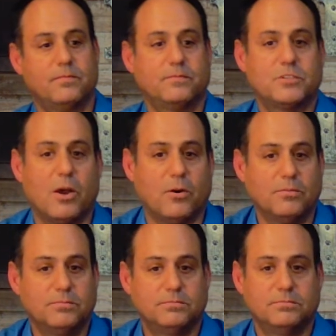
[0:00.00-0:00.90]
So
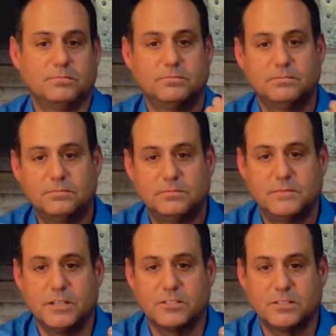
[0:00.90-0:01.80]

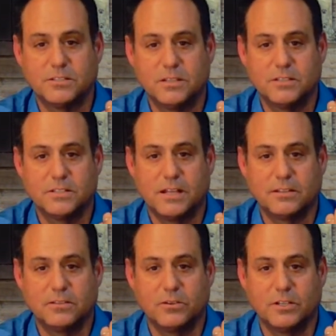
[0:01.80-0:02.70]
this is not
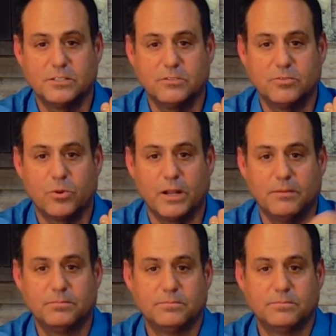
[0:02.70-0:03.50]
the 3240.